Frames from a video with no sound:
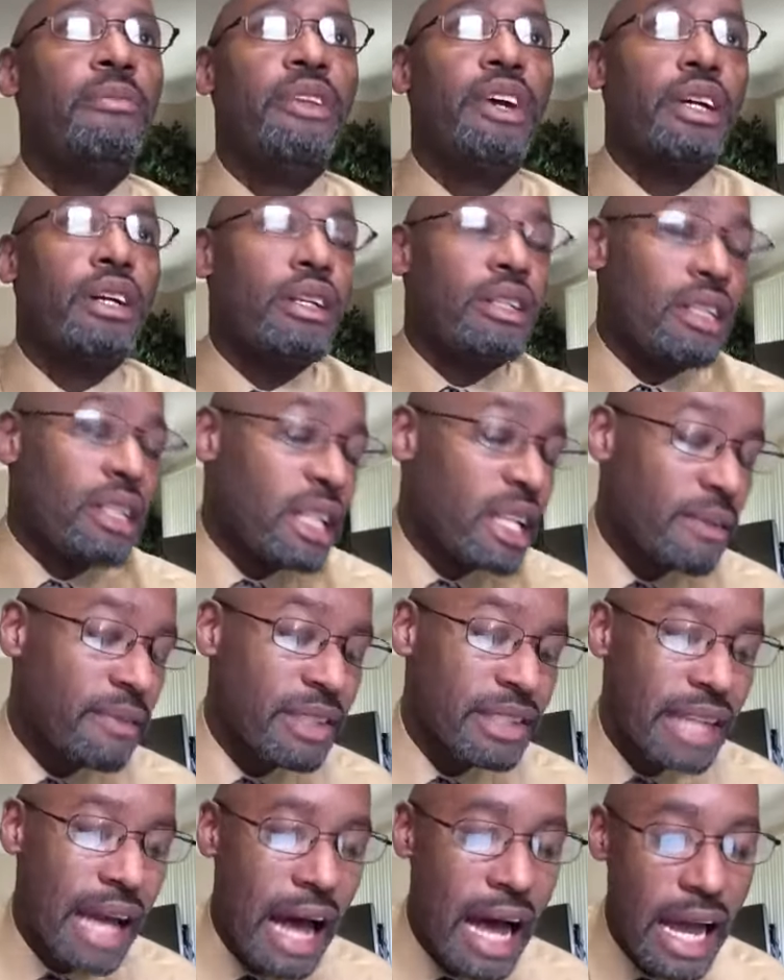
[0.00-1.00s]
they're going to leave
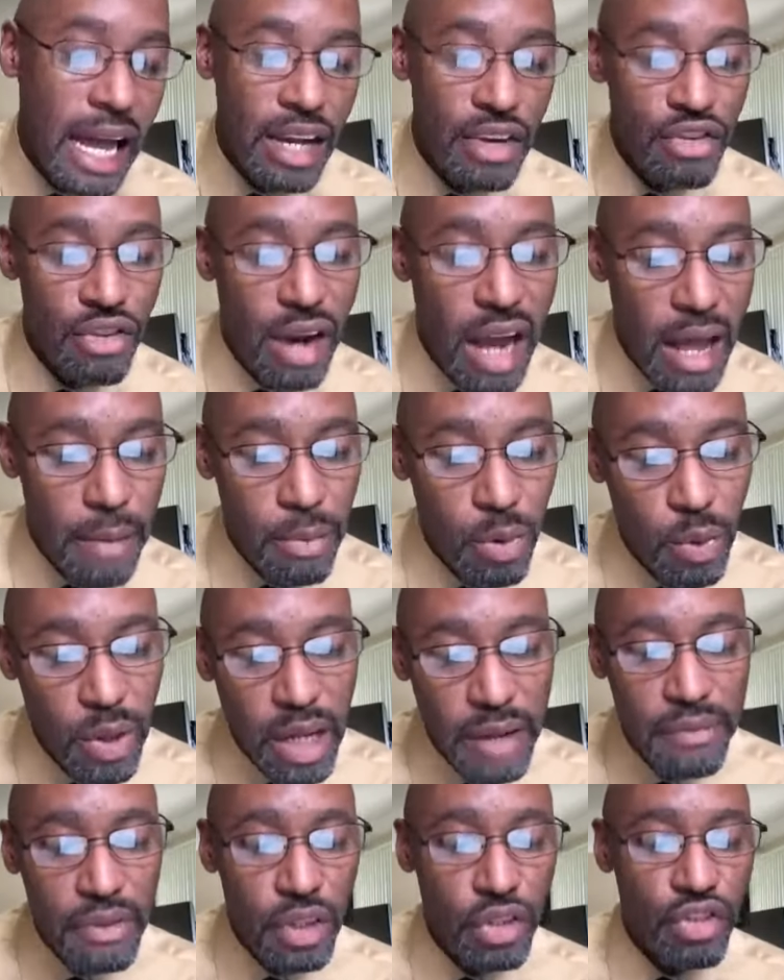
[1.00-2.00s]
us high and dry, but we
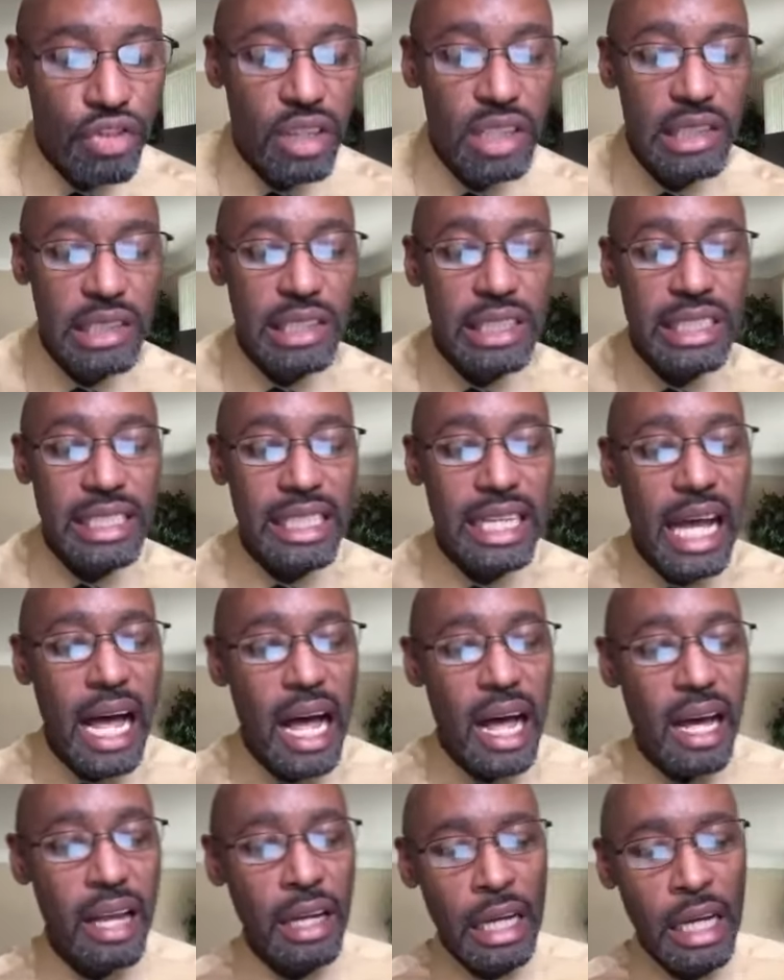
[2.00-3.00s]
have to trust in
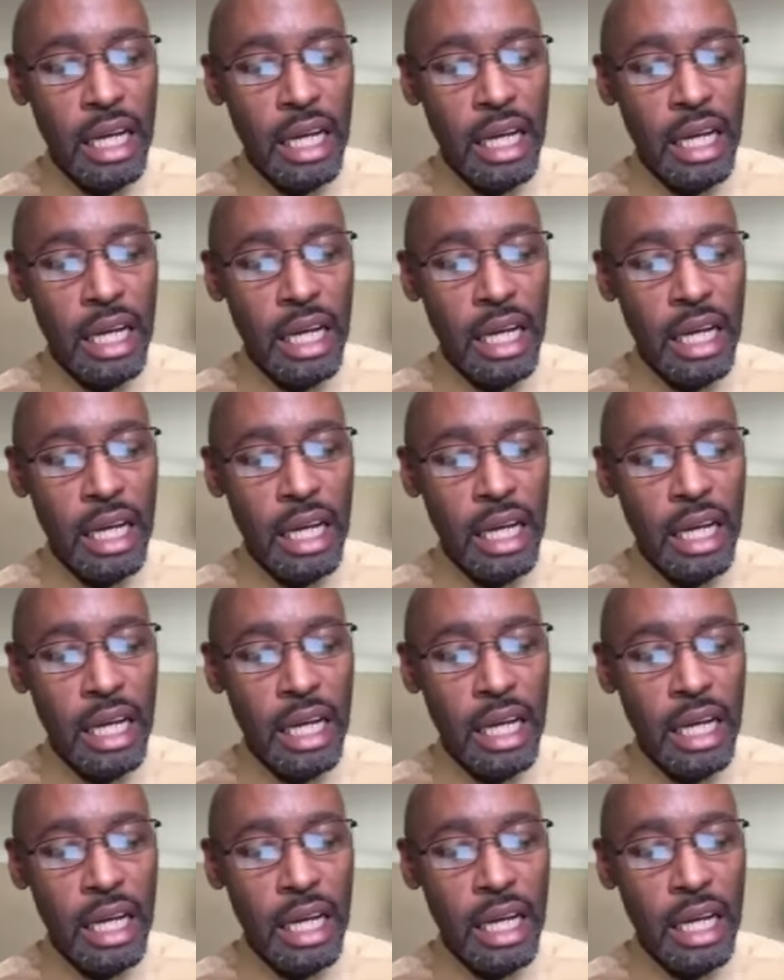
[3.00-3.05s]
God.